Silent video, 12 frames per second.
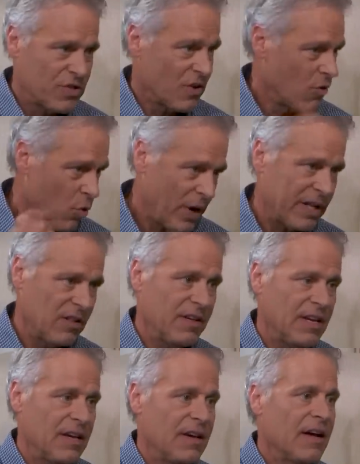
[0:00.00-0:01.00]
to
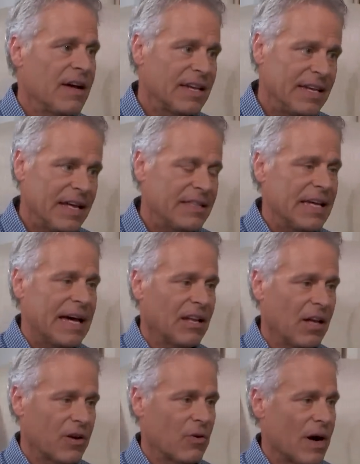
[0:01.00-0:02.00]
quickly get that
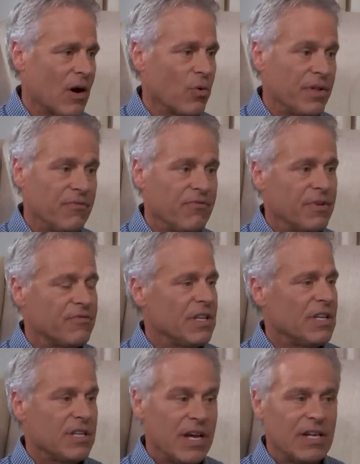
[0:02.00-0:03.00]
letter out within
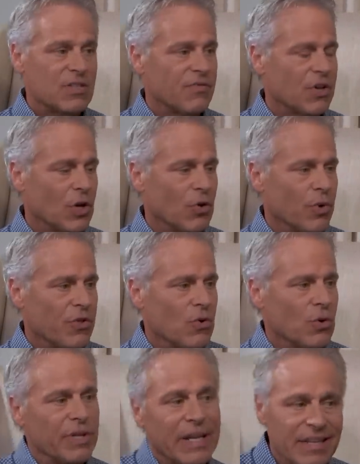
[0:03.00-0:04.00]
15 days if they're going to
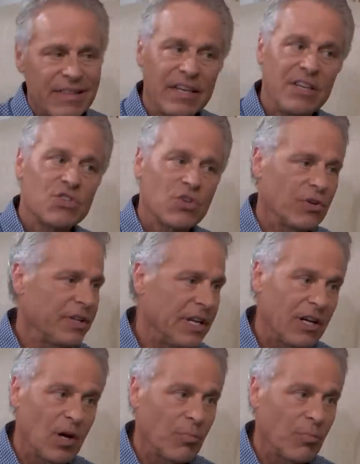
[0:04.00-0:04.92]
withhold anything. He certainly 14, didn't